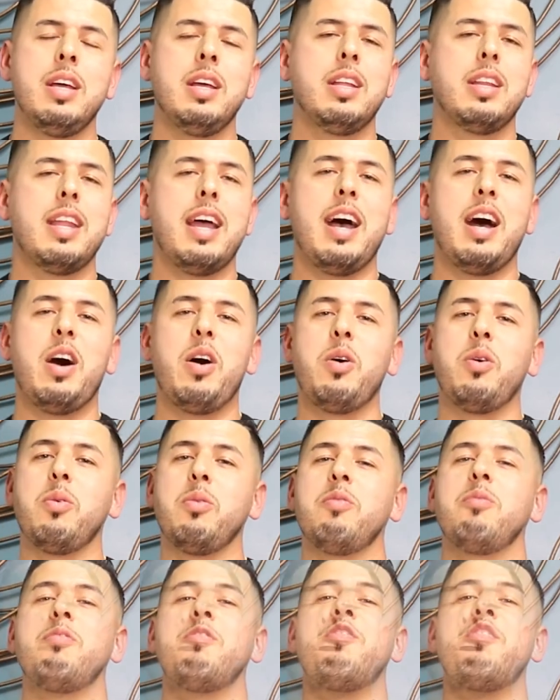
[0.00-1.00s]

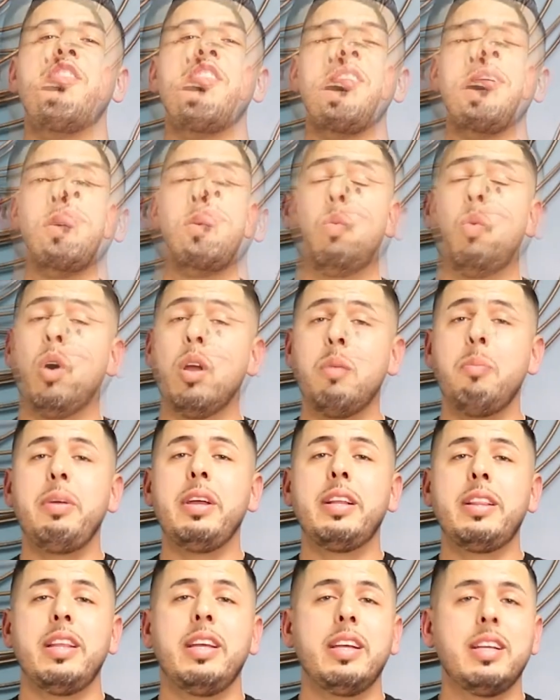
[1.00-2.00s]
Now, the one
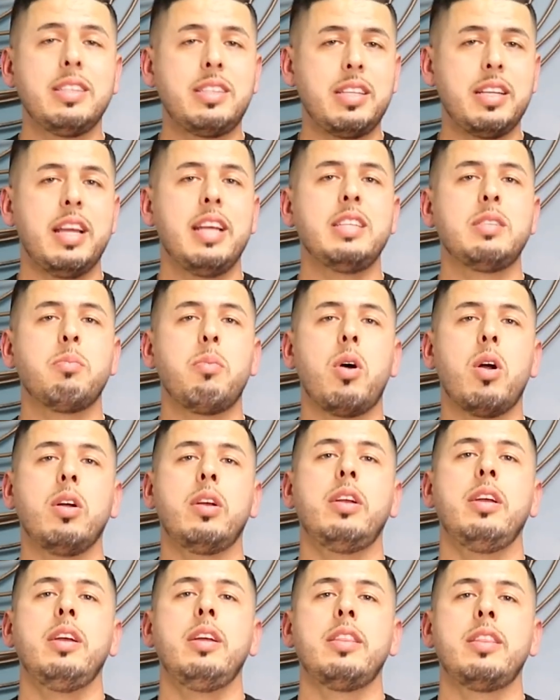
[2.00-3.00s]
big thing in today's
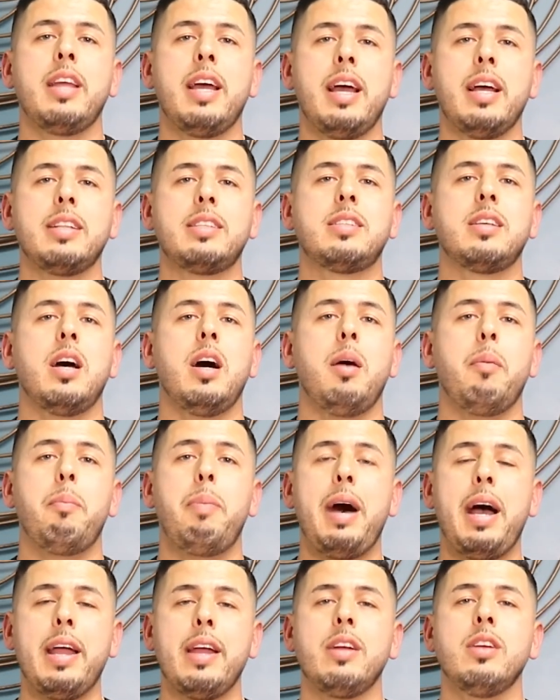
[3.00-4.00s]
market that
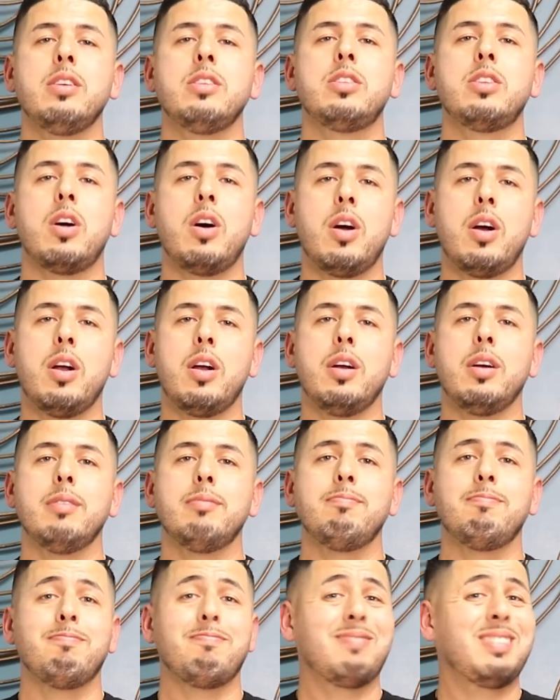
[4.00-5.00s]
buyers are
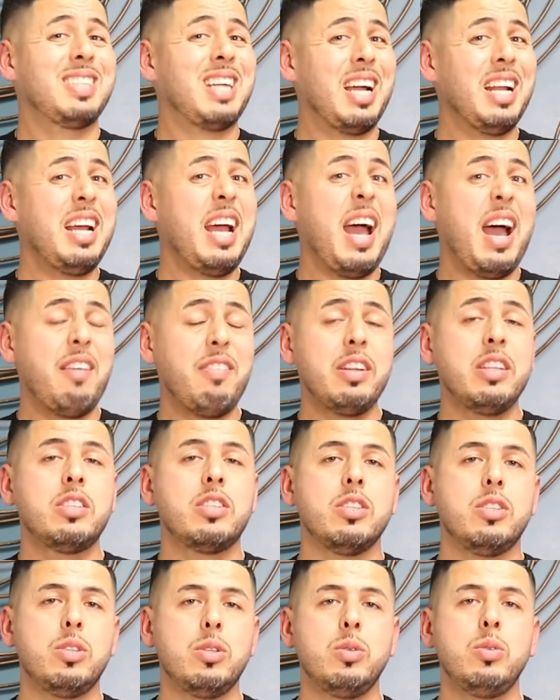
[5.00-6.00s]
kind of having to
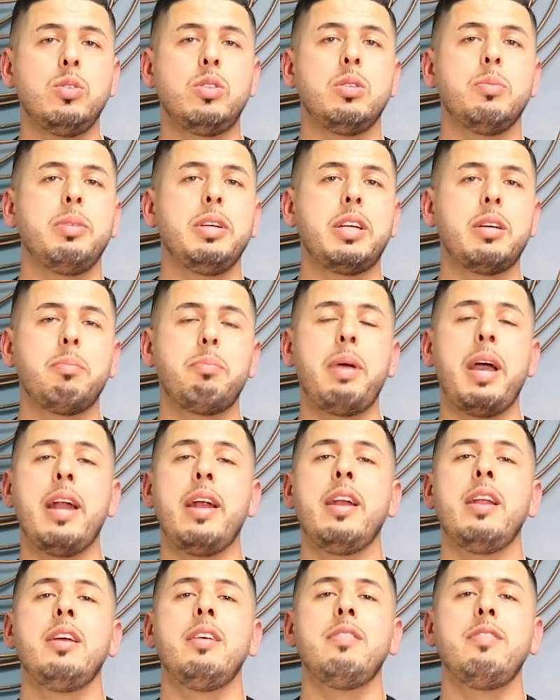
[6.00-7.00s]
do to be
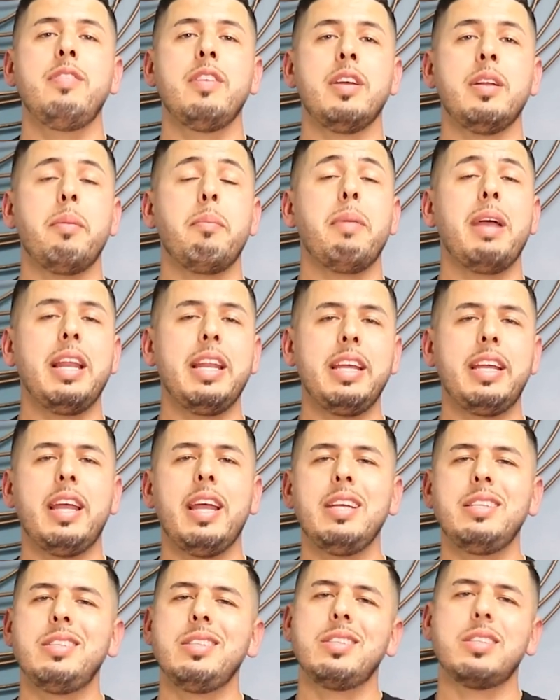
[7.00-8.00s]
competitive, in many
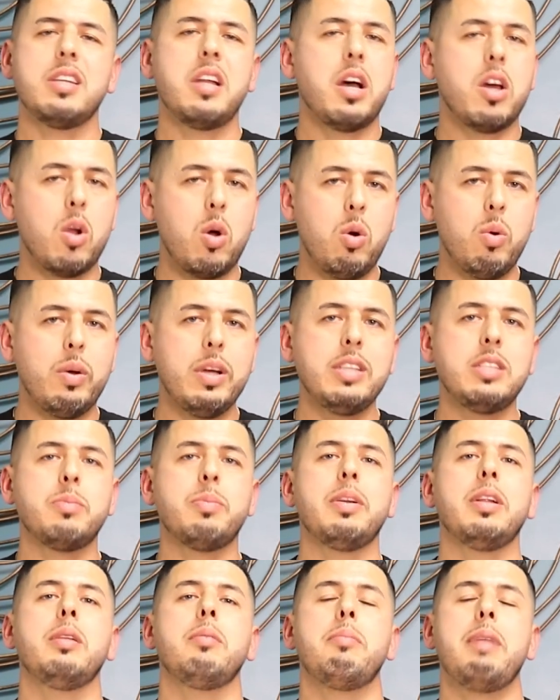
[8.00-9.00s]
cases, not always,
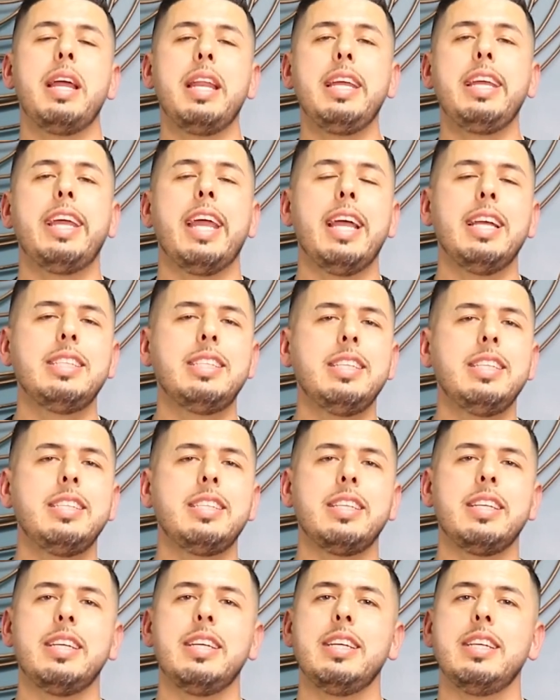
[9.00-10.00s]
but in many cases,
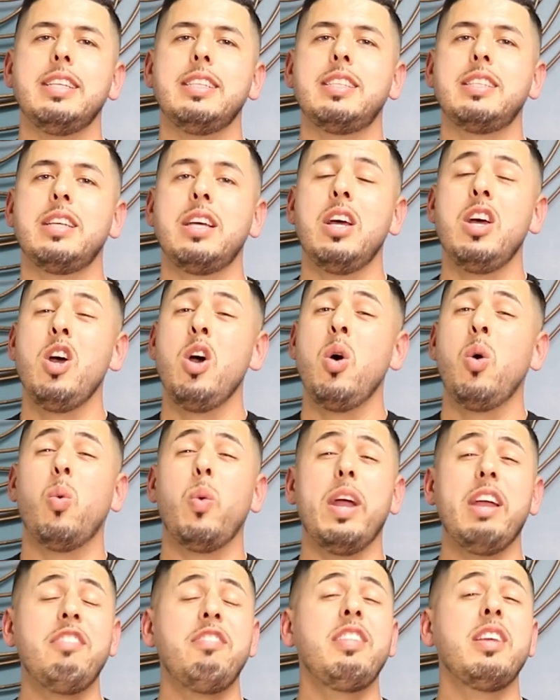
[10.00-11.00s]
is
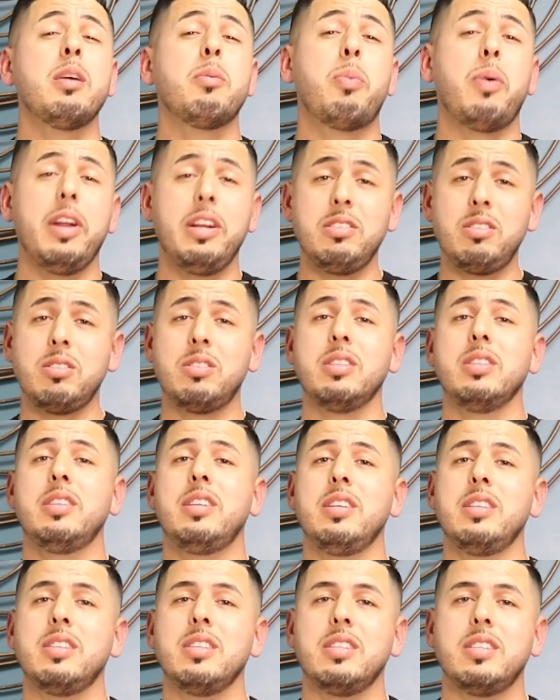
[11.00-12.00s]
waive the appraisal
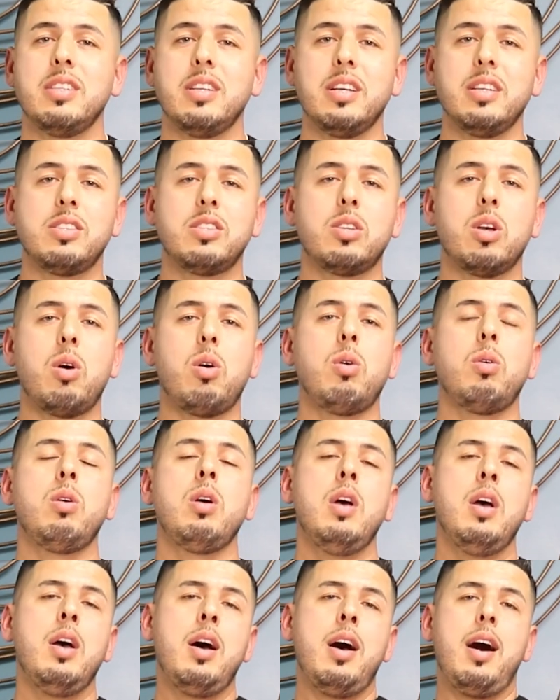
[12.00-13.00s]
contingency. So
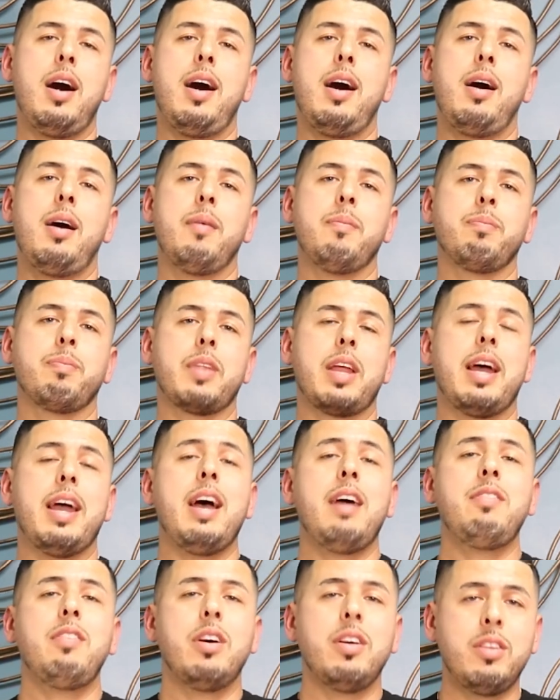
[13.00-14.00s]
I
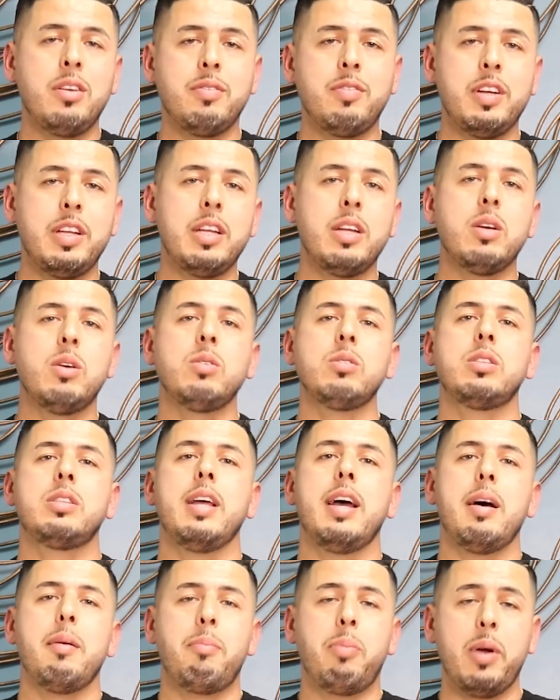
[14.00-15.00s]
have other videos
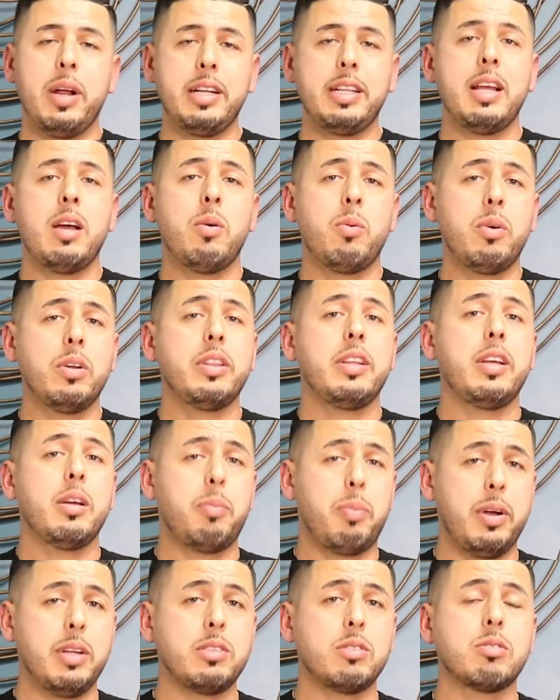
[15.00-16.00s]
that break down what the
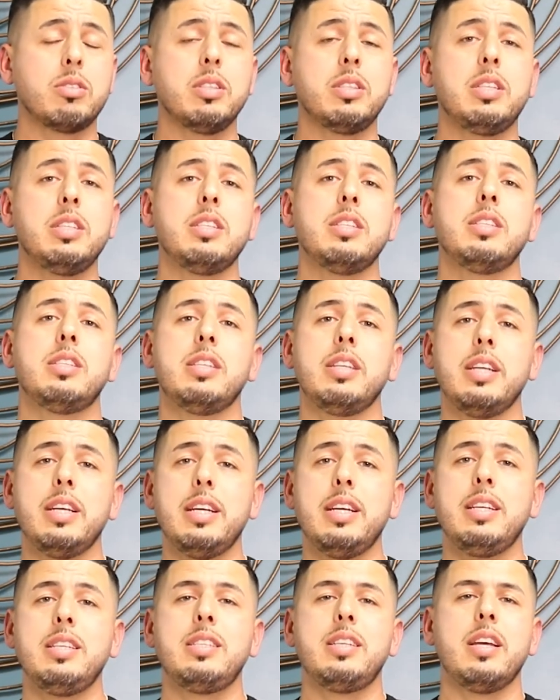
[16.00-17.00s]
appraisal contingency
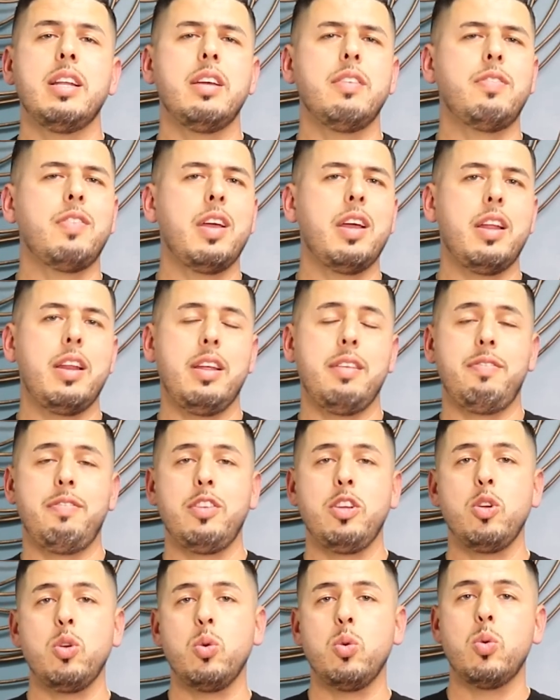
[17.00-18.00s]
is, and if
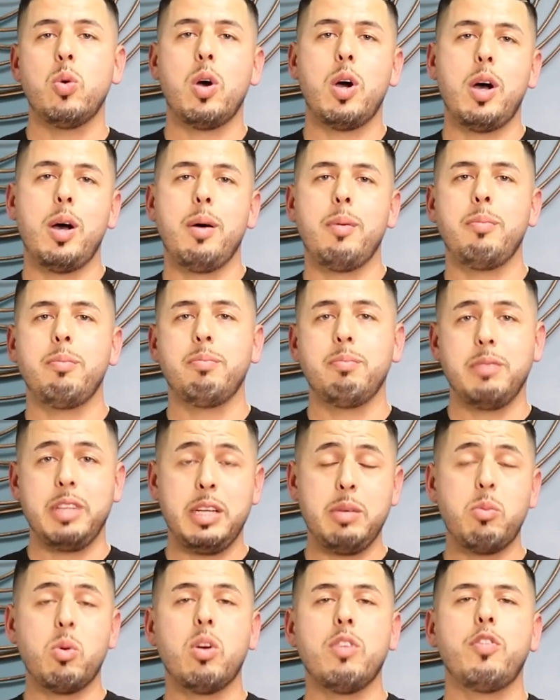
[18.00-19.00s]
you
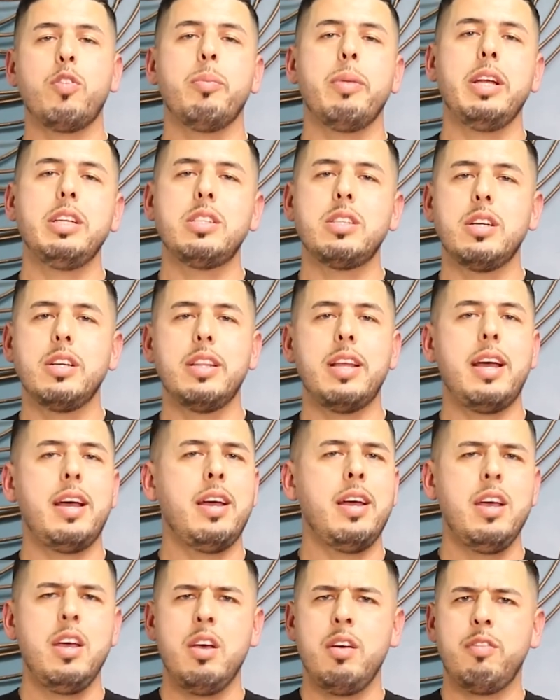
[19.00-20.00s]
need more information on
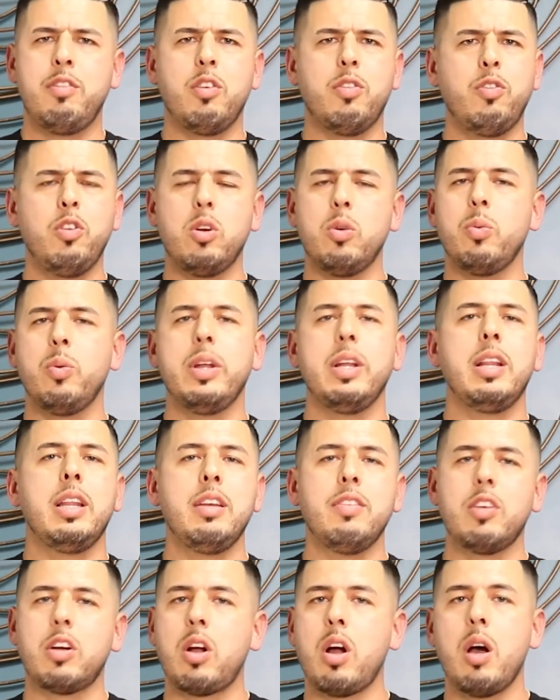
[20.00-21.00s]
that, feel free to
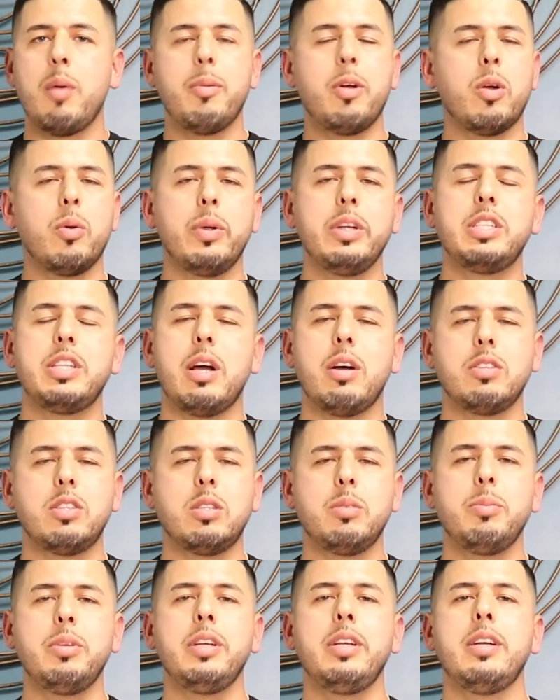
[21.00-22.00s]
leave a comment or reach out
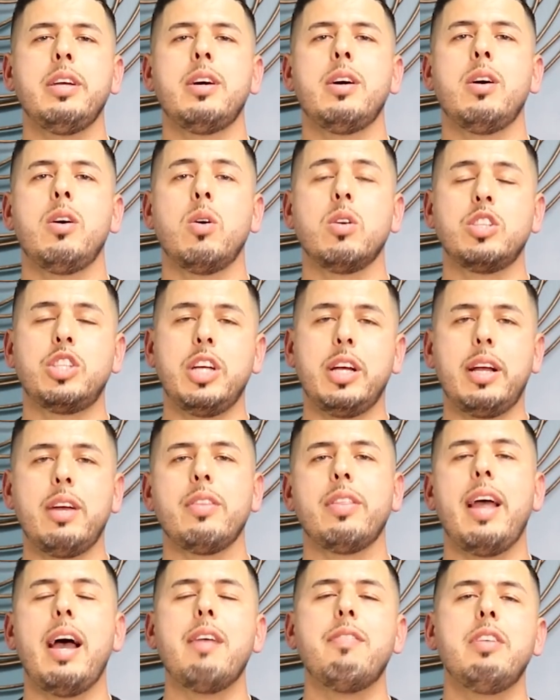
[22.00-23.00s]
to me or check
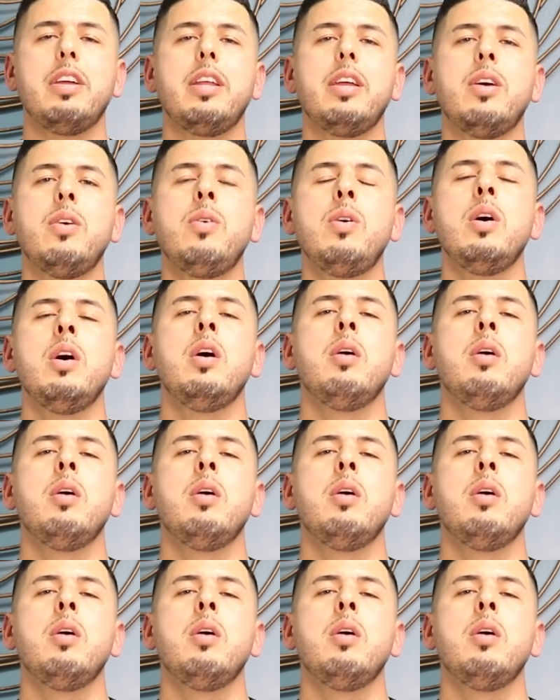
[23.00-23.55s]
out that video.